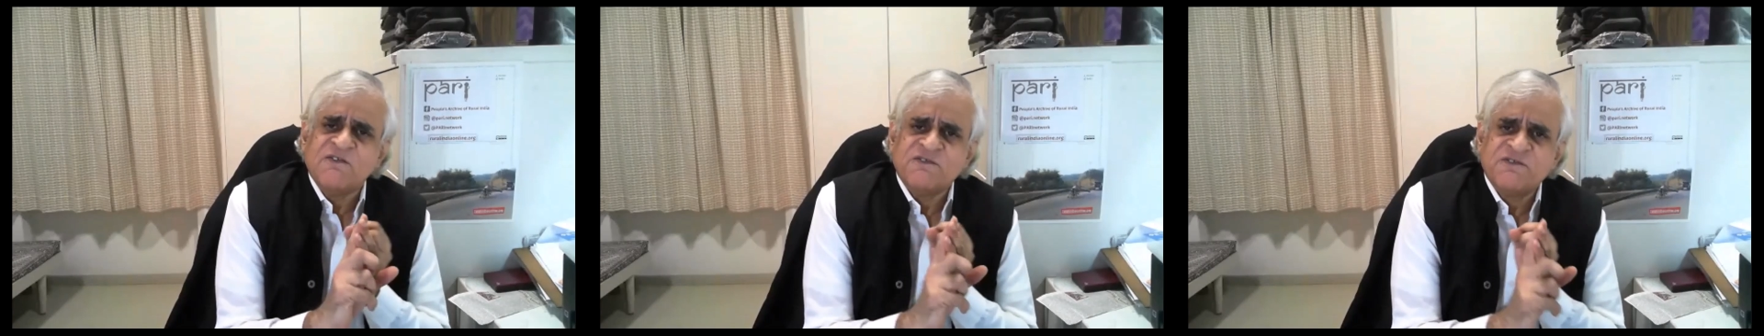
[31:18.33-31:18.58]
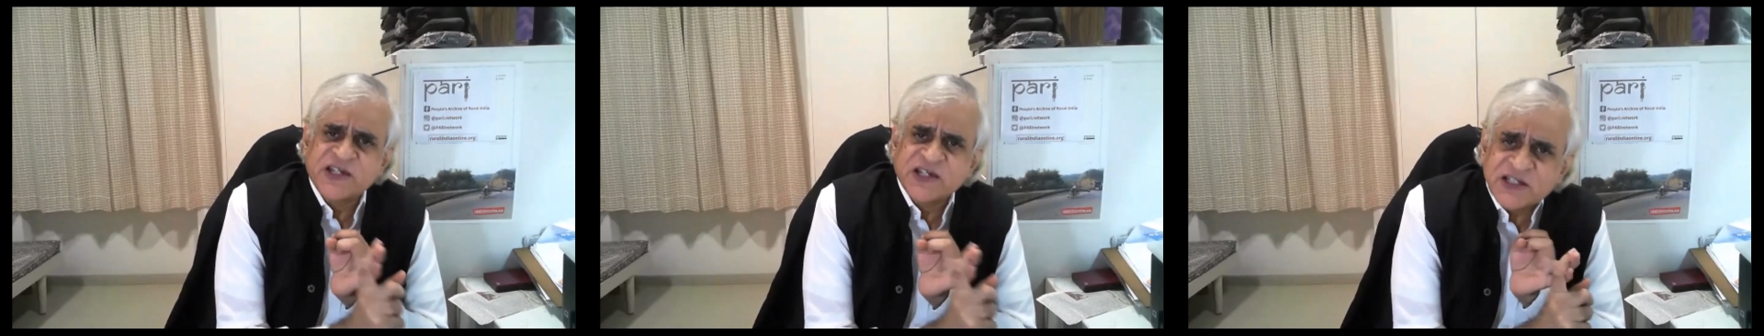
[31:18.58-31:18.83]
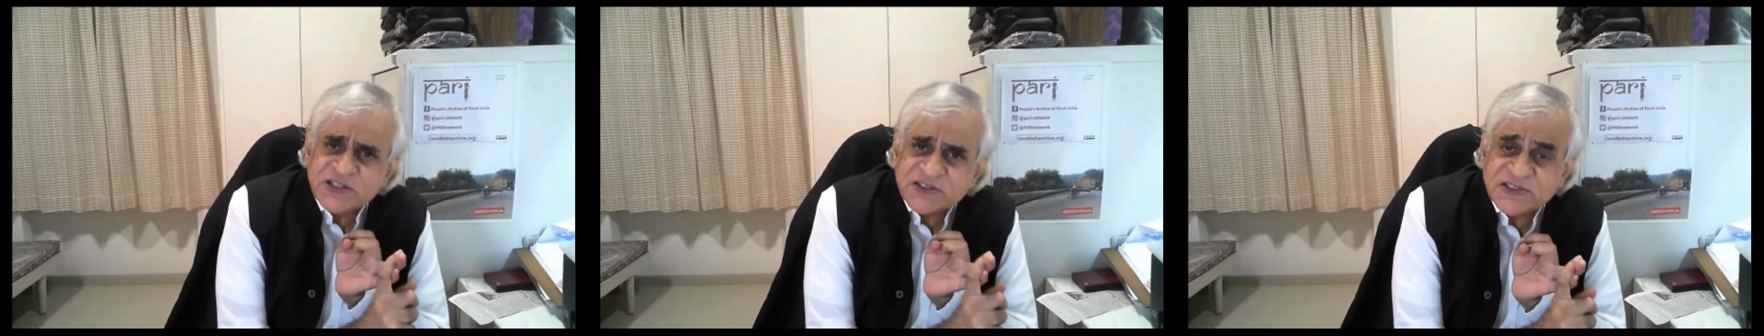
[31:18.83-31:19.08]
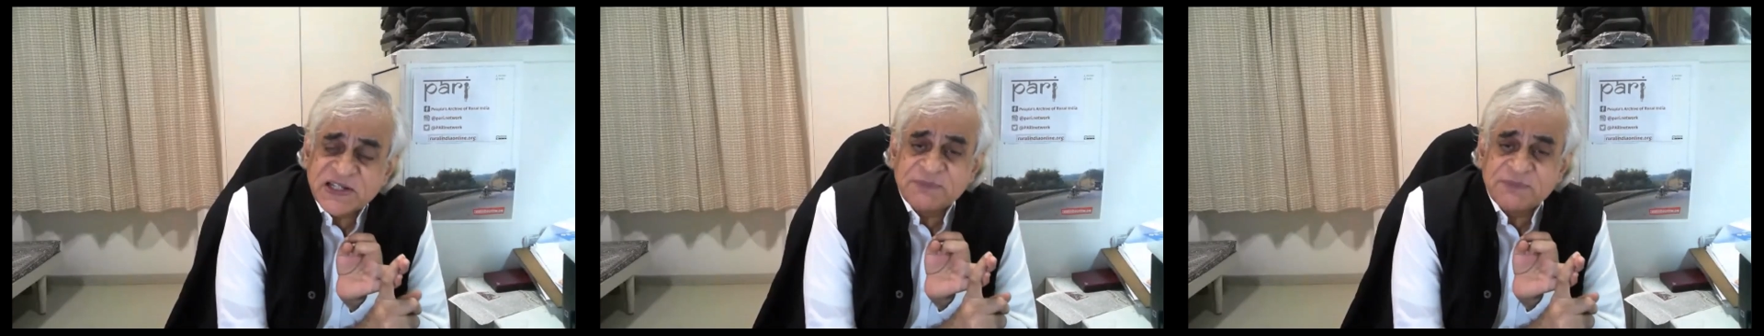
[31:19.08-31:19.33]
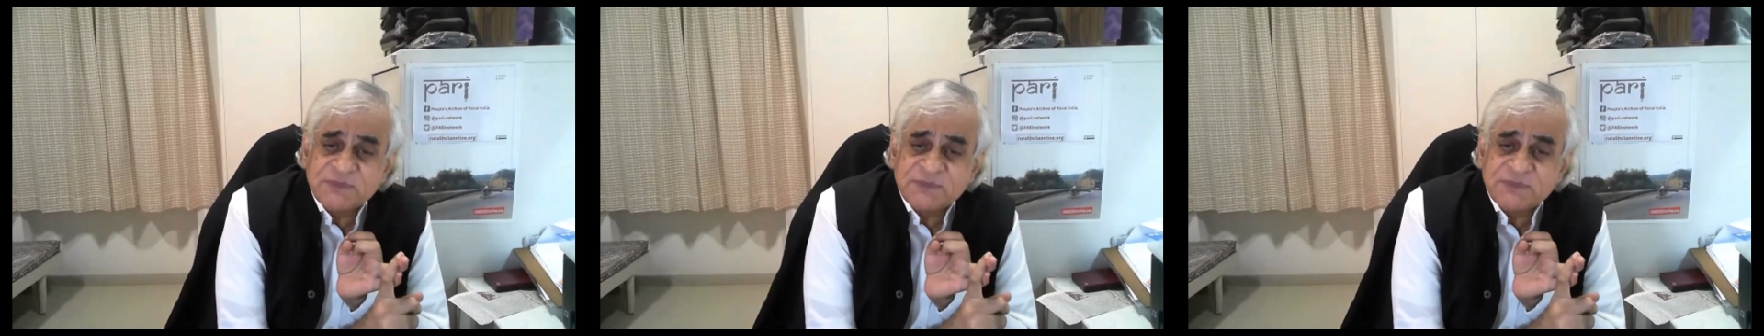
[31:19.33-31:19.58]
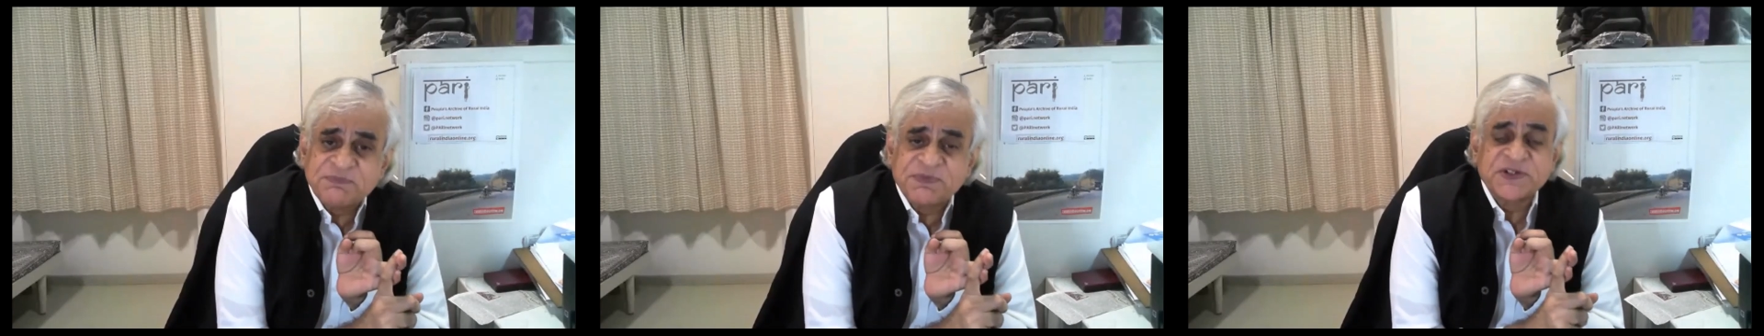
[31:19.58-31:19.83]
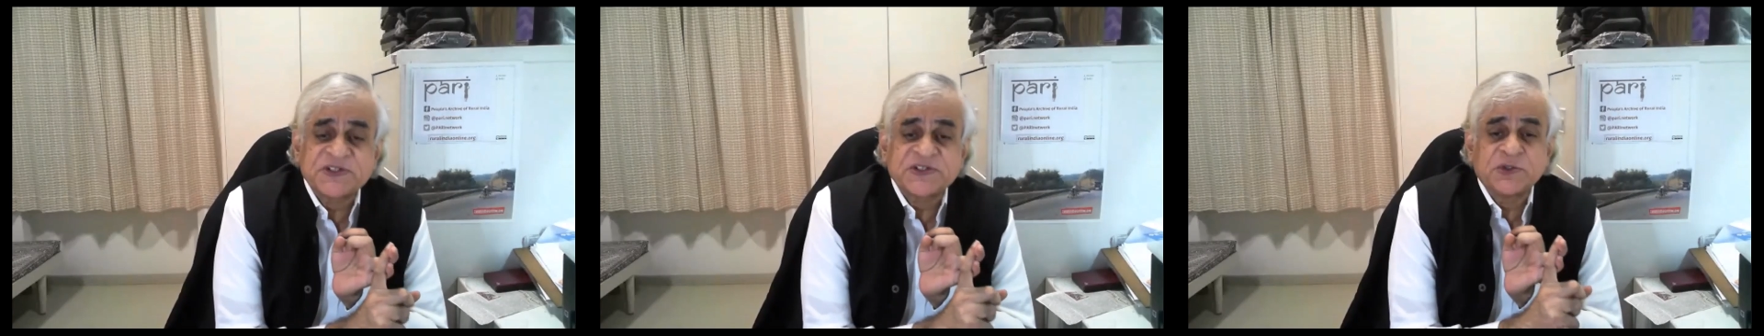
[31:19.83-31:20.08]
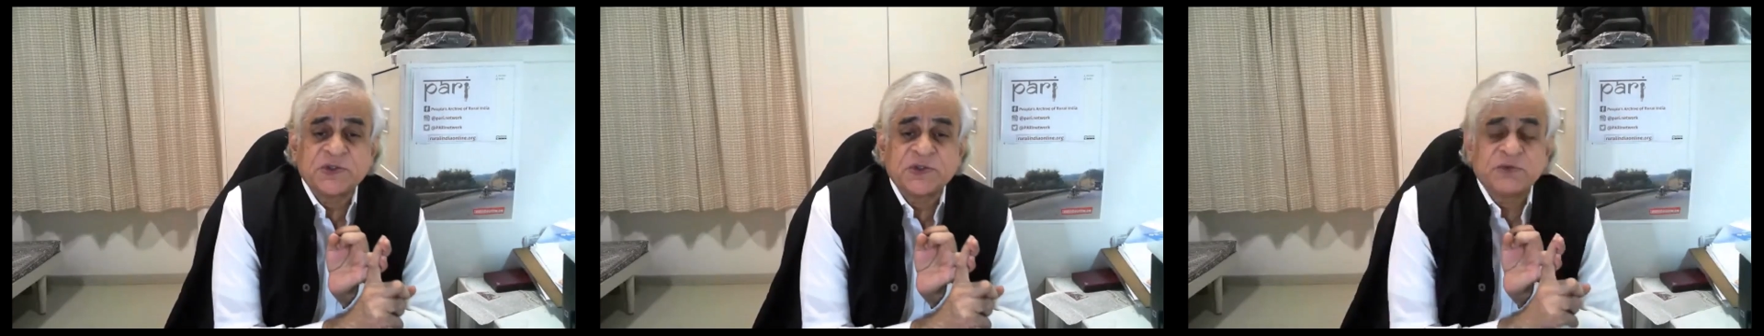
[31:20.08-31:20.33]
vigorously
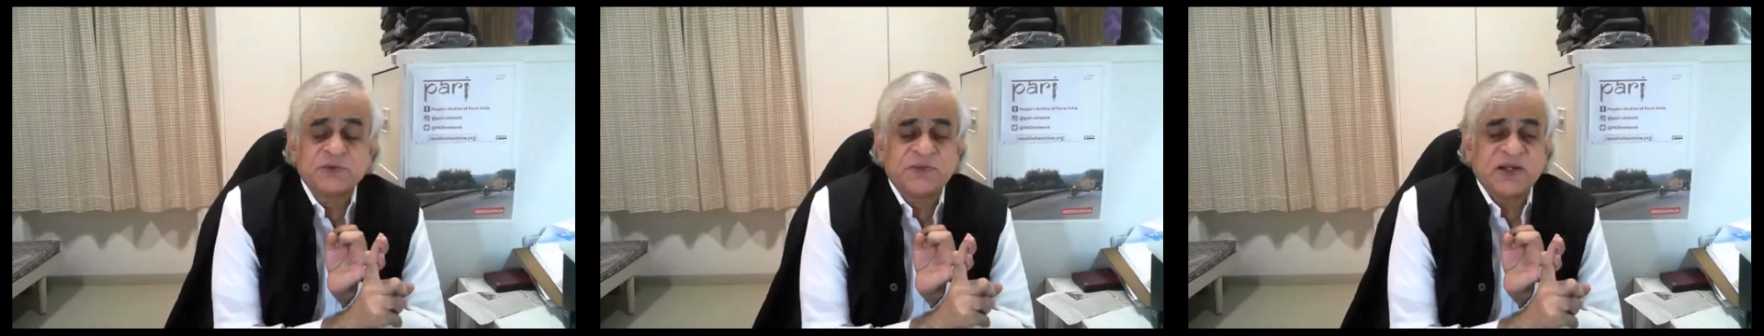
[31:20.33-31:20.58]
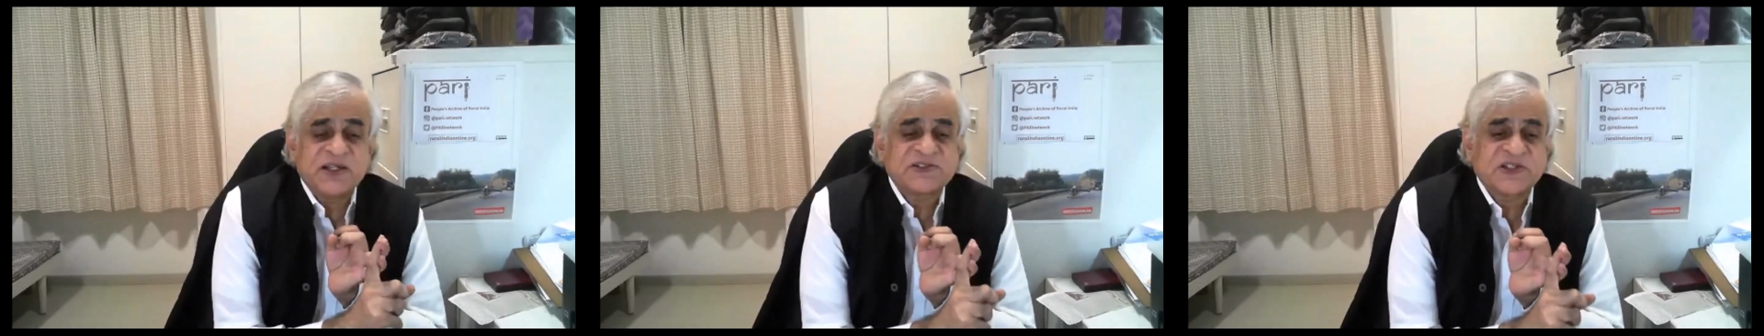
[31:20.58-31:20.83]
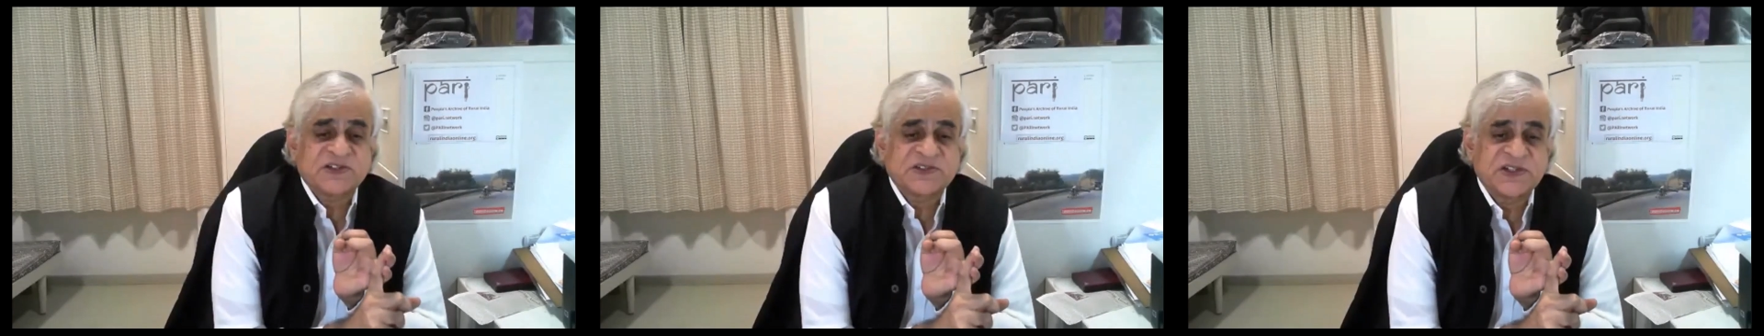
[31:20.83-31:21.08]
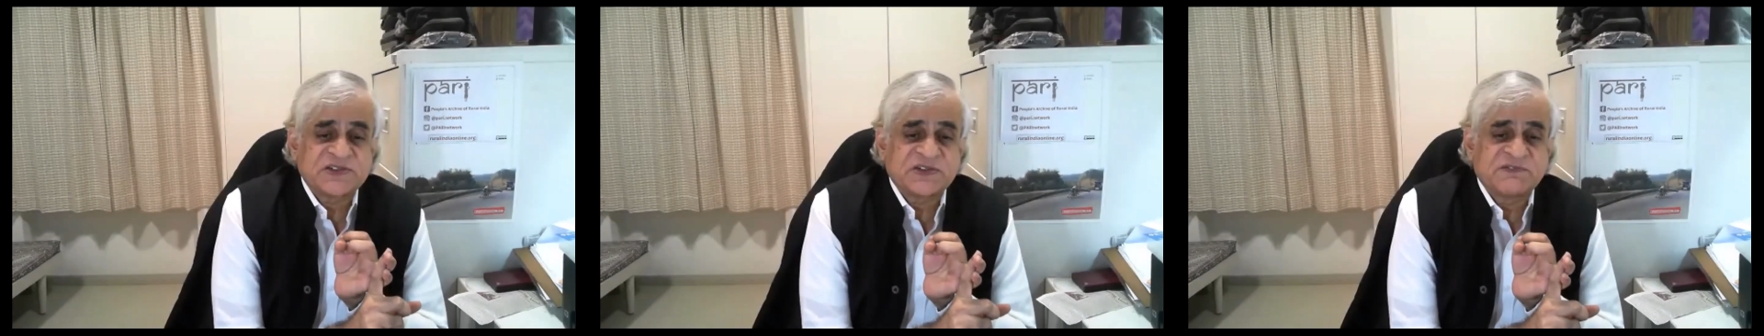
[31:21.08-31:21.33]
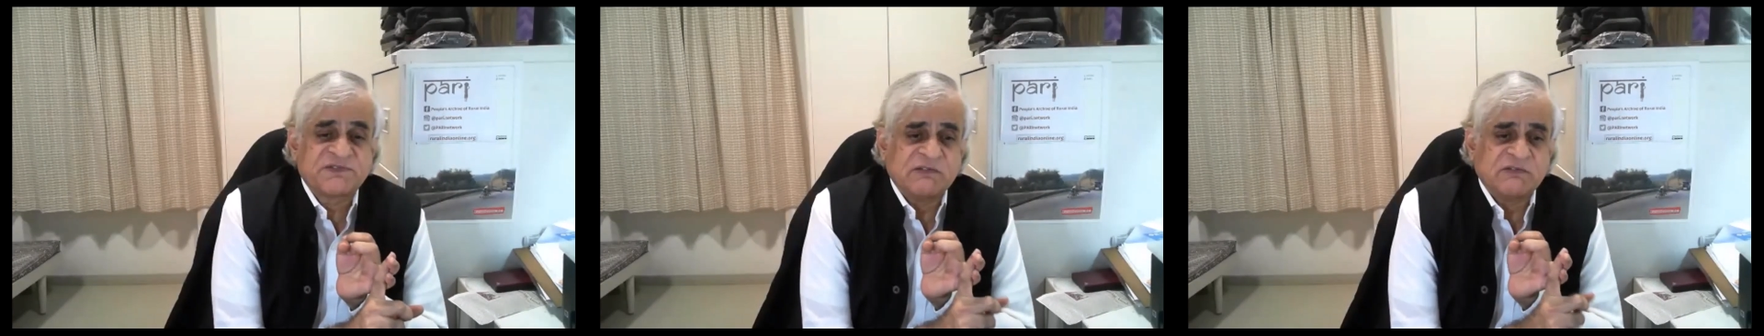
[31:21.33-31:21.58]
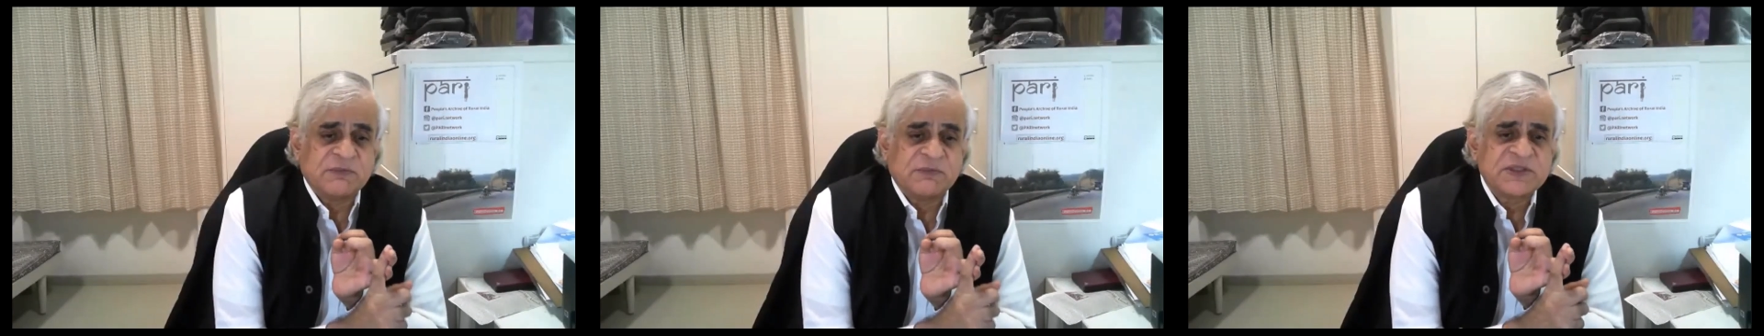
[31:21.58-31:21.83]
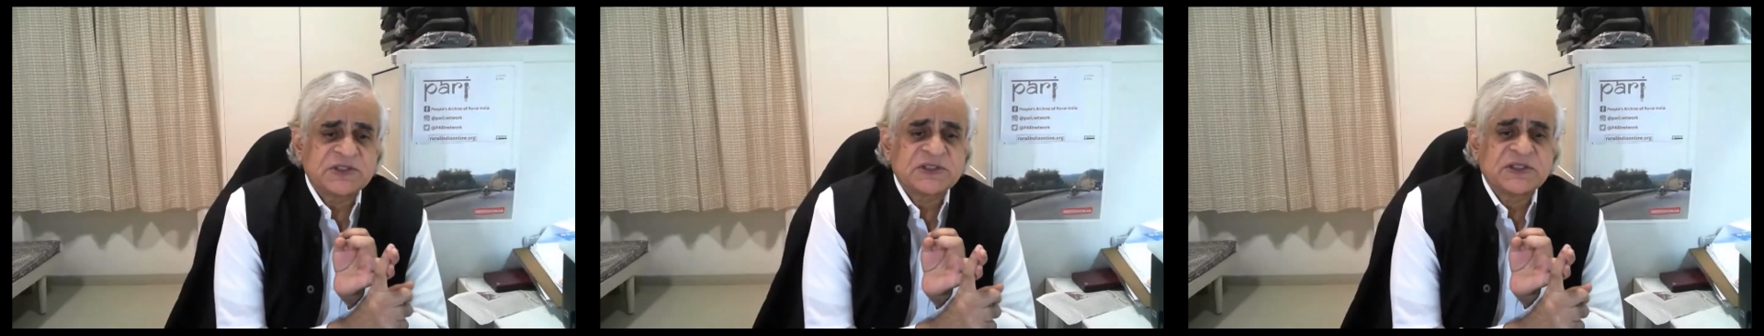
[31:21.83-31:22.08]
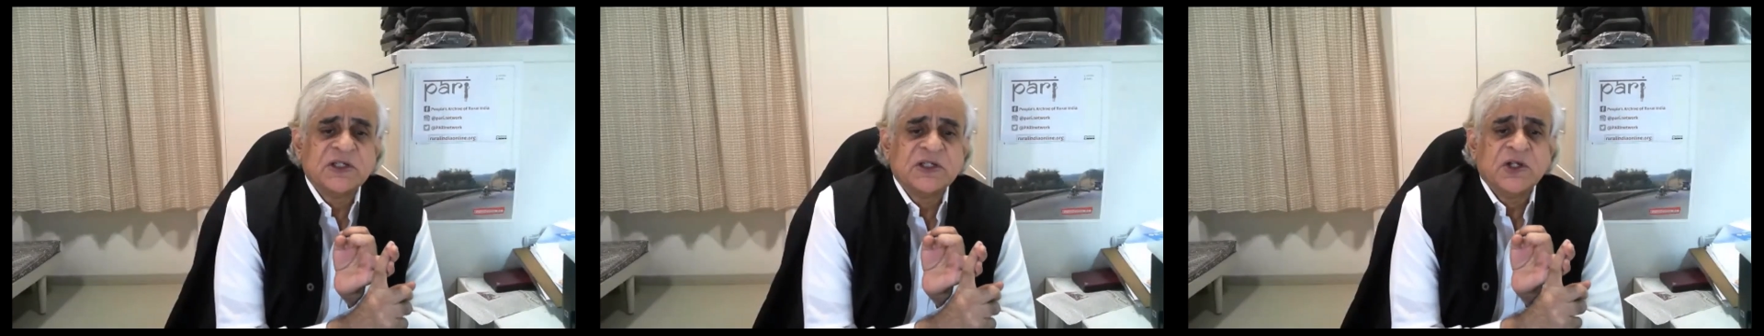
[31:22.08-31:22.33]
pursued by successive governments